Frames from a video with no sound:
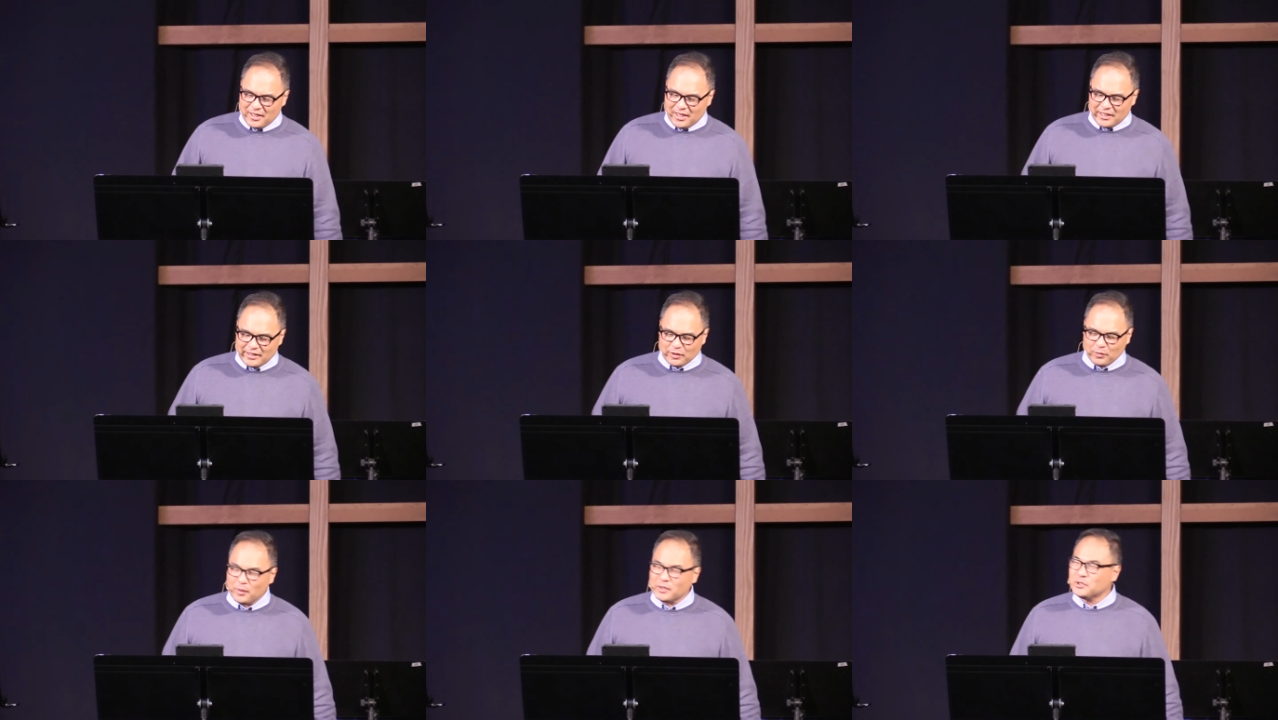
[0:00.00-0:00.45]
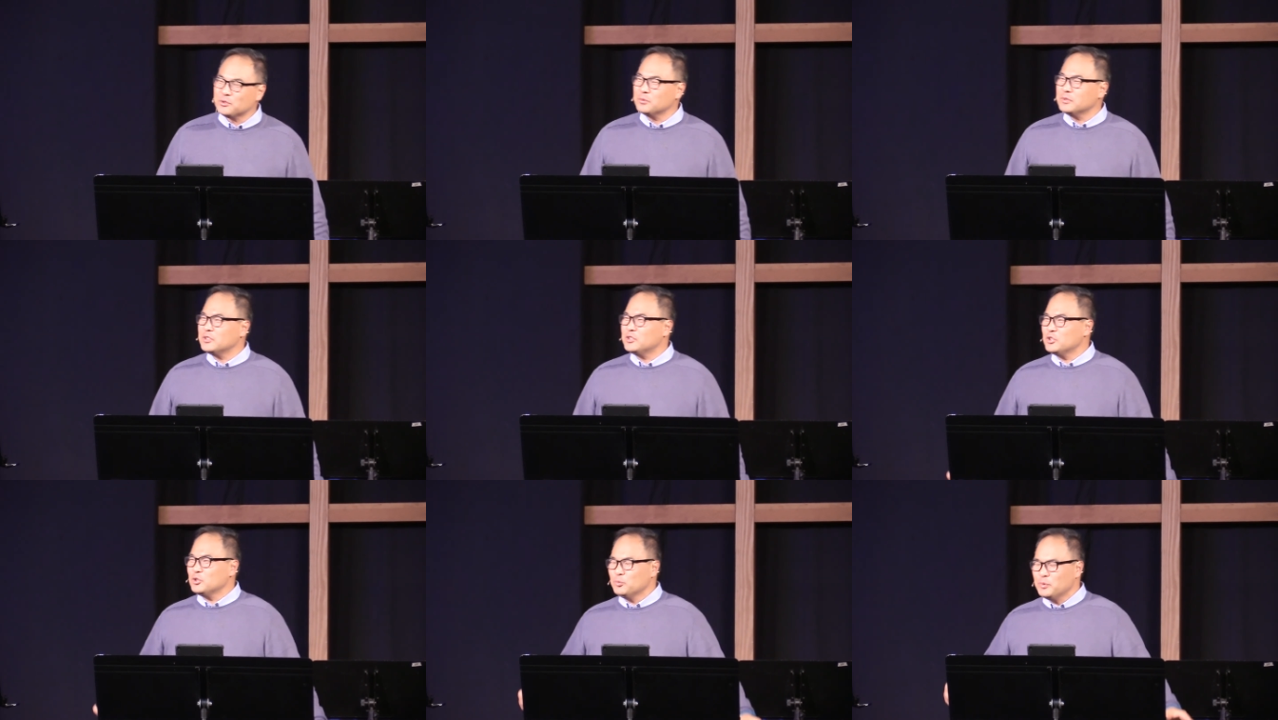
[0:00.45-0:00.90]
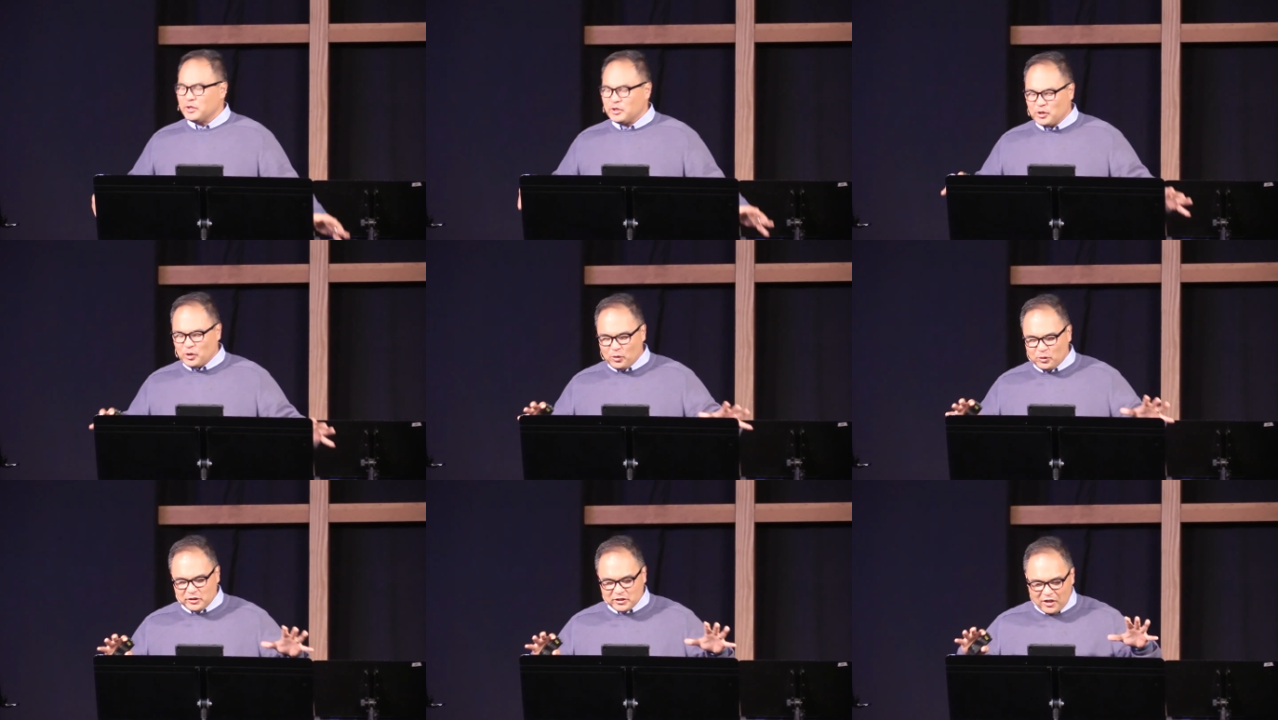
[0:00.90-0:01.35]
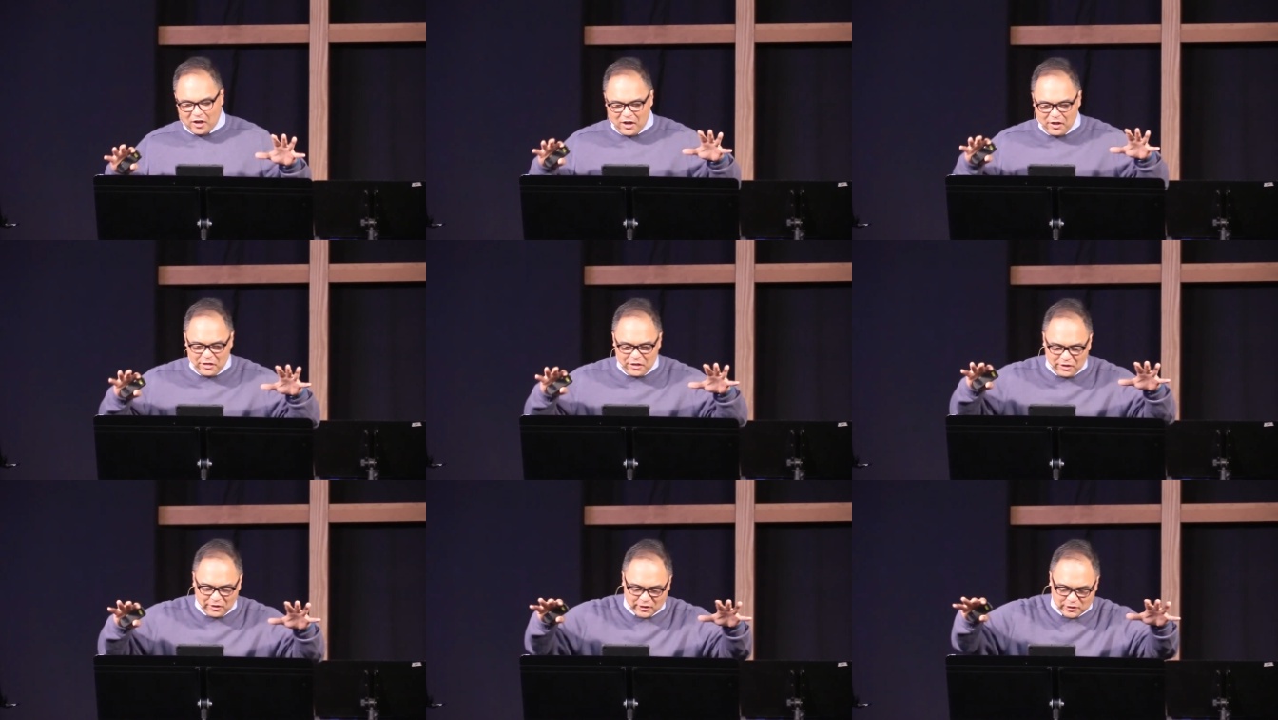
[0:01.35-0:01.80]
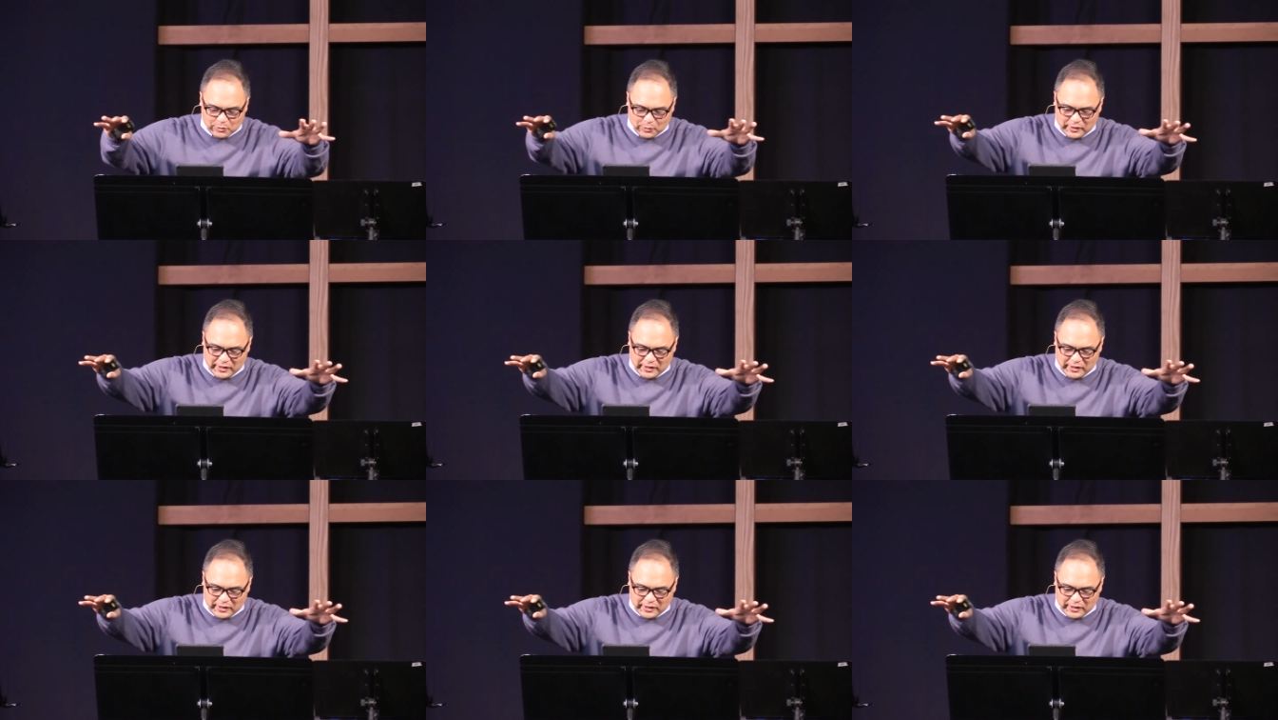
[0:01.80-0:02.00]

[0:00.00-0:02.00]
And then what do we do? We go to others.